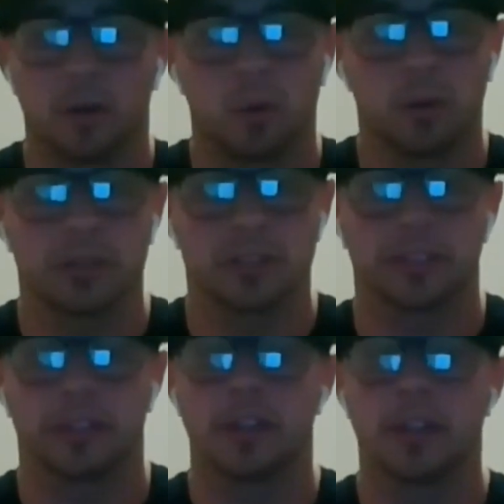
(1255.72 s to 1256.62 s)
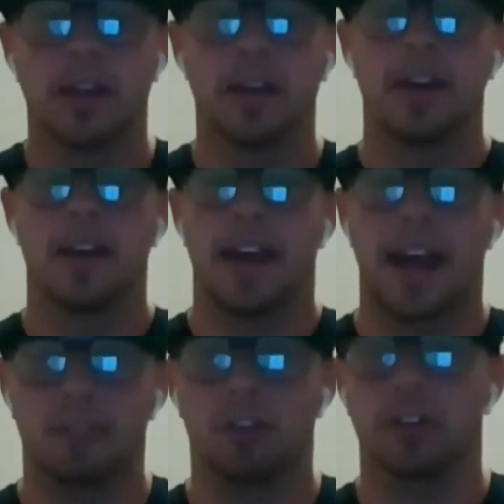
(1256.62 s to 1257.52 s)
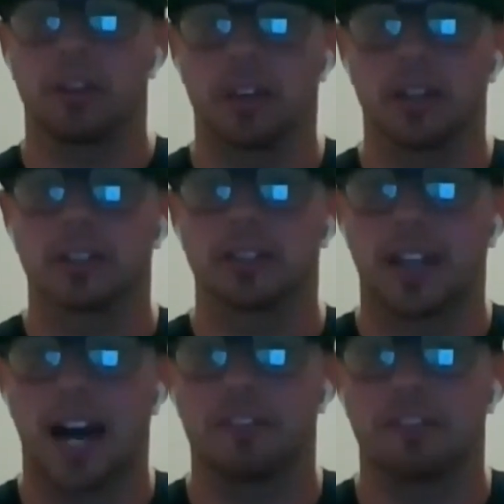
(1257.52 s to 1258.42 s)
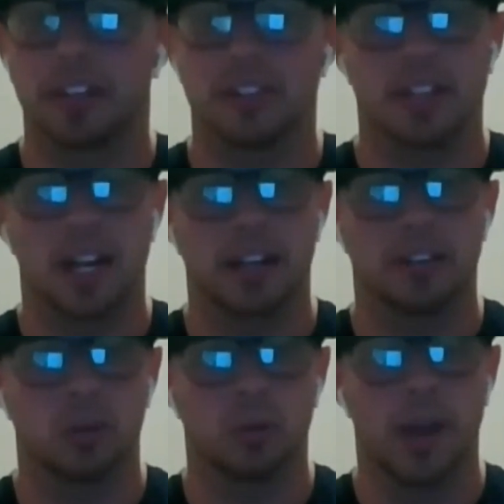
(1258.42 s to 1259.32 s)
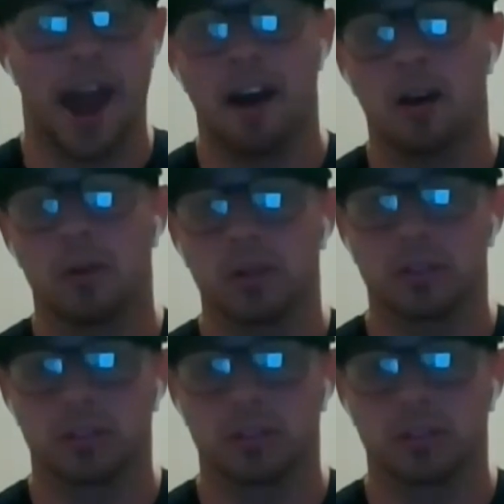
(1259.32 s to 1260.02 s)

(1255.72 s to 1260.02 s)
the horse and have all the confidence that I do now.